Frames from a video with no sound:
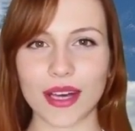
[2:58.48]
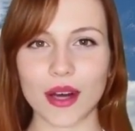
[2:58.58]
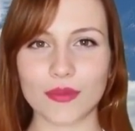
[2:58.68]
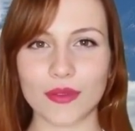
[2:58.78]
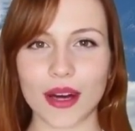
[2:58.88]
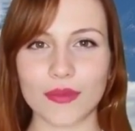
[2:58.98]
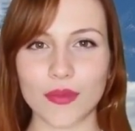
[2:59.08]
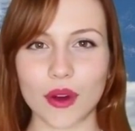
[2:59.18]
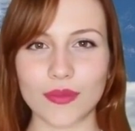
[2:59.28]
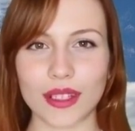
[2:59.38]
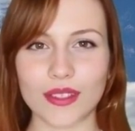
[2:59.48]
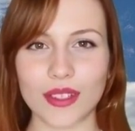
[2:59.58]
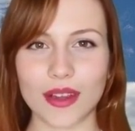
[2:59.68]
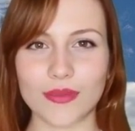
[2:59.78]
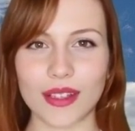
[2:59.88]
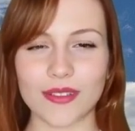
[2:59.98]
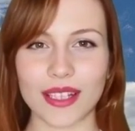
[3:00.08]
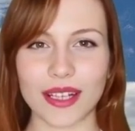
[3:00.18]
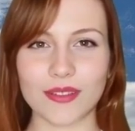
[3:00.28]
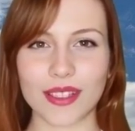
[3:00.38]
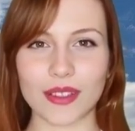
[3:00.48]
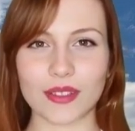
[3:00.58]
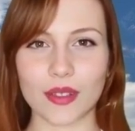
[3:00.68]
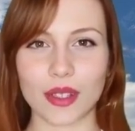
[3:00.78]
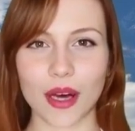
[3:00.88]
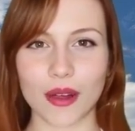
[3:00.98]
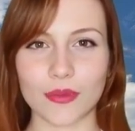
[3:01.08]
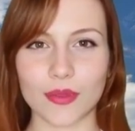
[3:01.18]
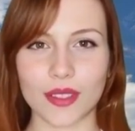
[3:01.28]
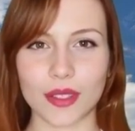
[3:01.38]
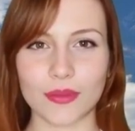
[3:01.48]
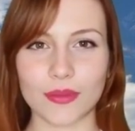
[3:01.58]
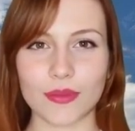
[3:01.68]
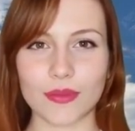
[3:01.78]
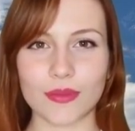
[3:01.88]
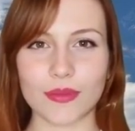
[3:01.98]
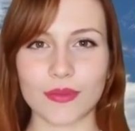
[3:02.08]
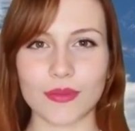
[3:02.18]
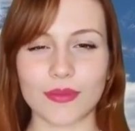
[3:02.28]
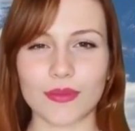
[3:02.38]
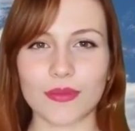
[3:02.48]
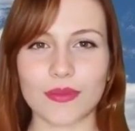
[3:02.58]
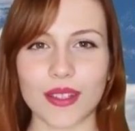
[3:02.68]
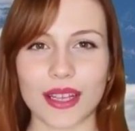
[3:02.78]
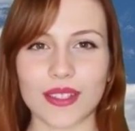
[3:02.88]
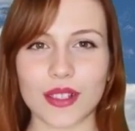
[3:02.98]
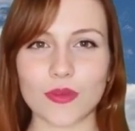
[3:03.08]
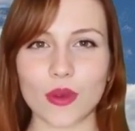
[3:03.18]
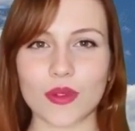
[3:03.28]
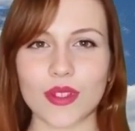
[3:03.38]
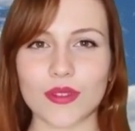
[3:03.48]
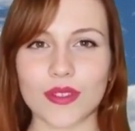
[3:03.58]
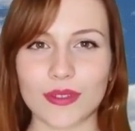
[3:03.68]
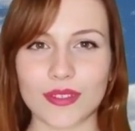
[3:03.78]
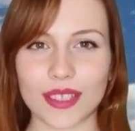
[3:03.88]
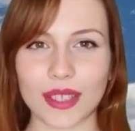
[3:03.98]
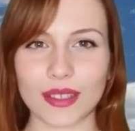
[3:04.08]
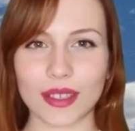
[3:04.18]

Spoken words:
The overlap profits are £15,000. This is important, so